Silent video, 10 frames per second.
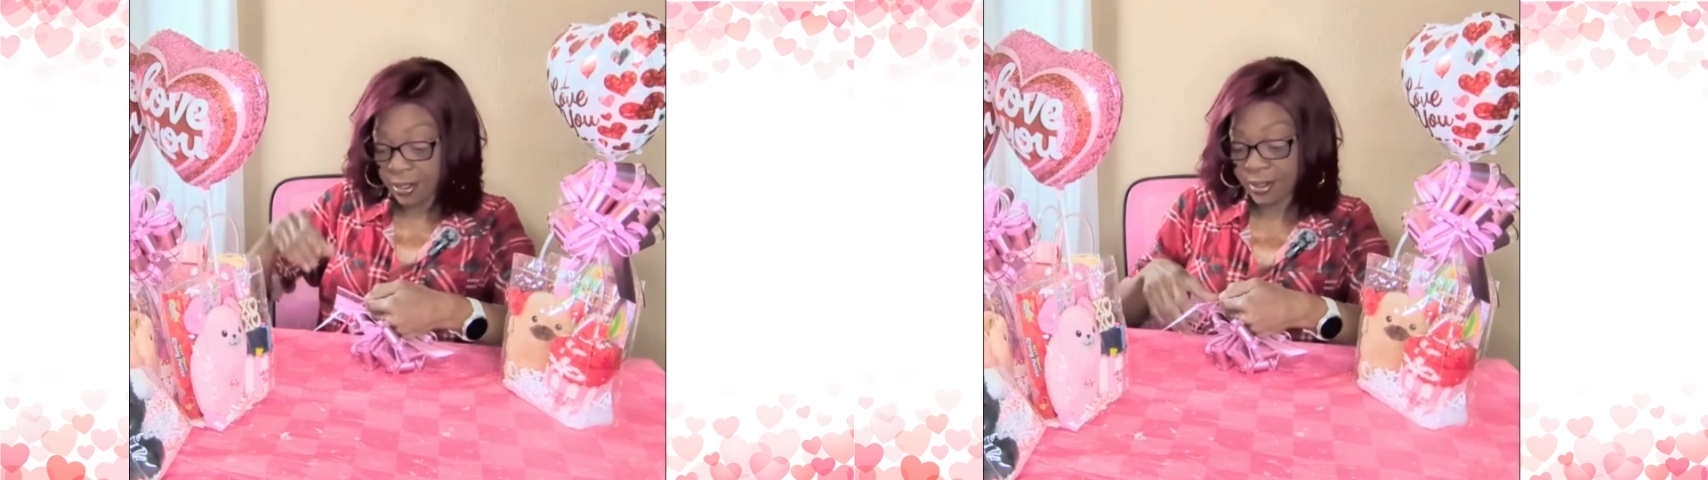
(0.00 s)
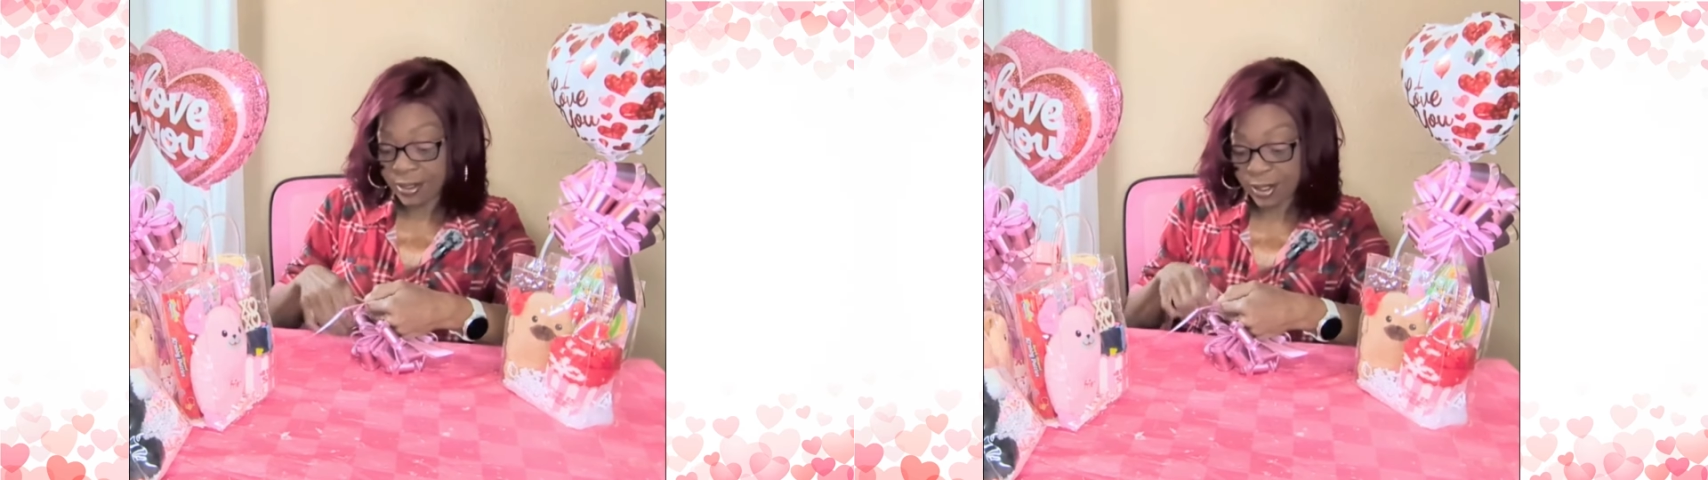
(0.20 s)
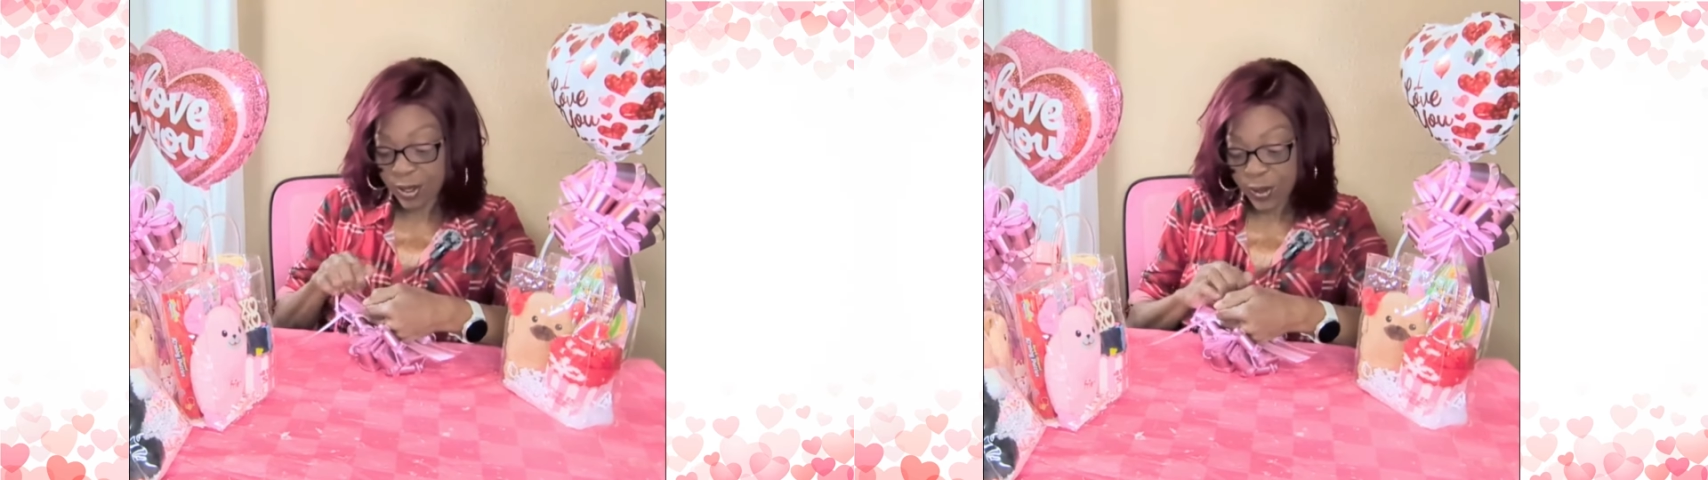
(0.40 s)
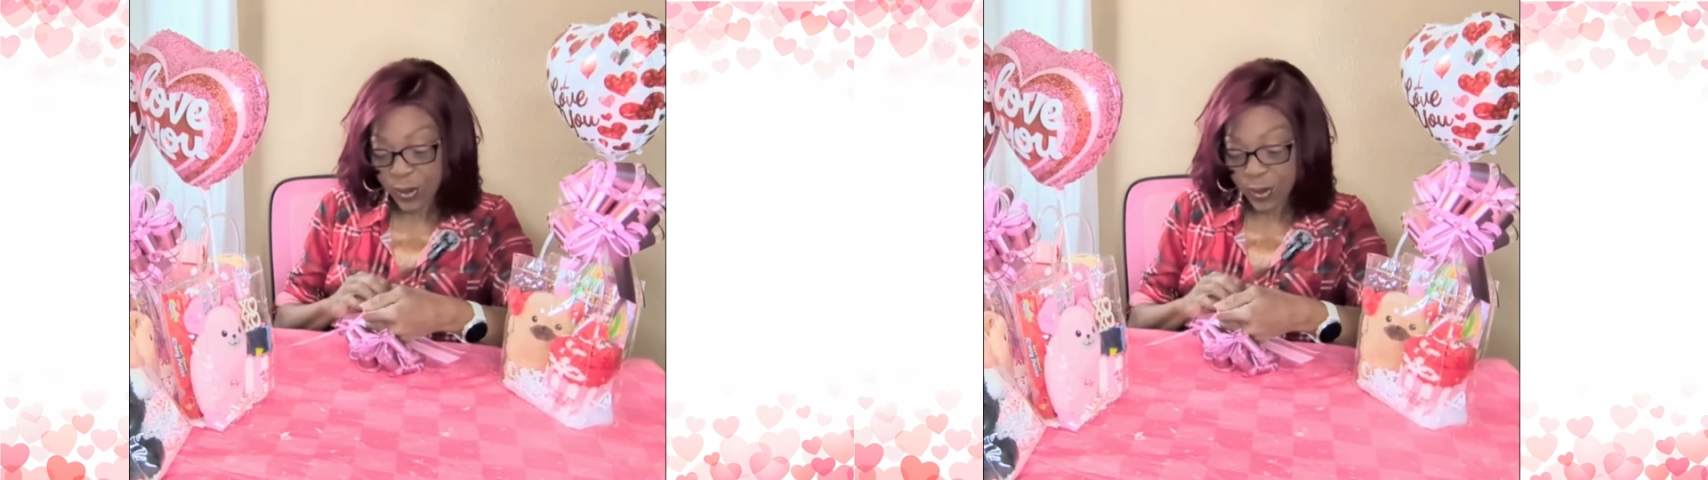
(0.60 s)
see.